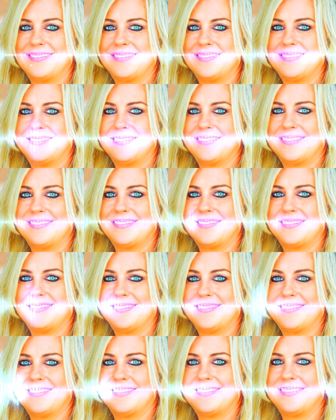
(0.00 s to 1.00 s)
Okay, and
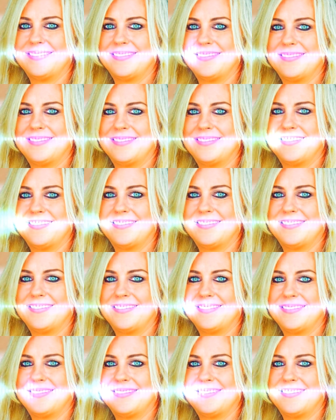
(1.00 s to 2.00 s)
when you're ready, you can just kind
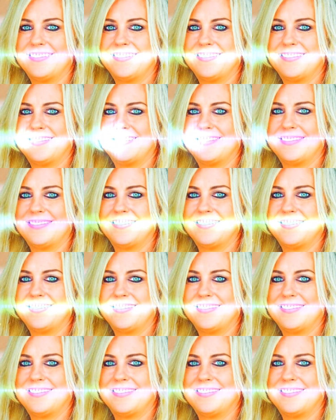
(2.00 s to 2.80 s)
of open your eyes.